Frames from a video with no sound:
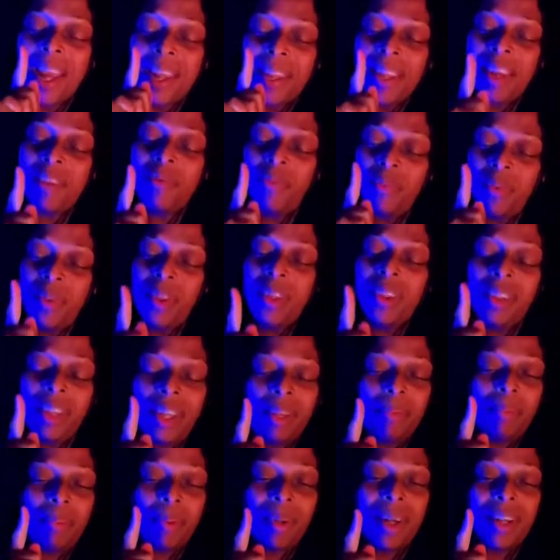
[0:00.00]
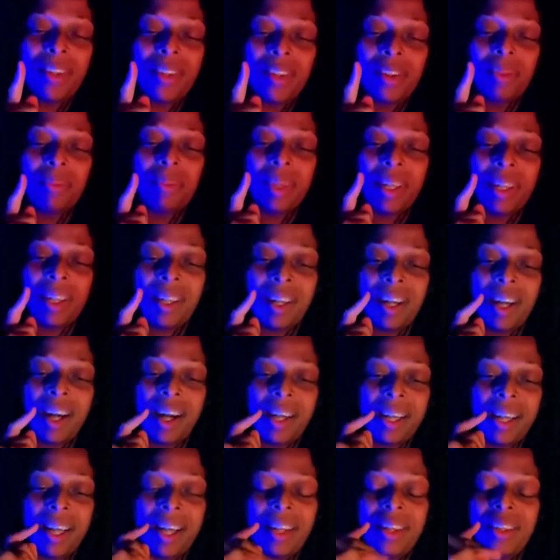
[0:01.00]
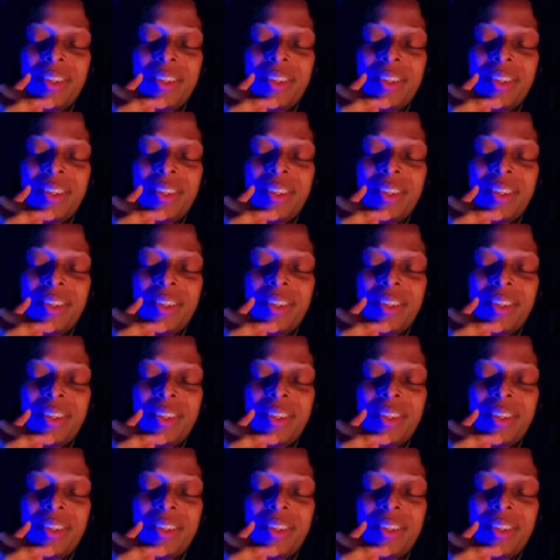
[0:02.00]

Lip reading: They've really impressed me. I gotta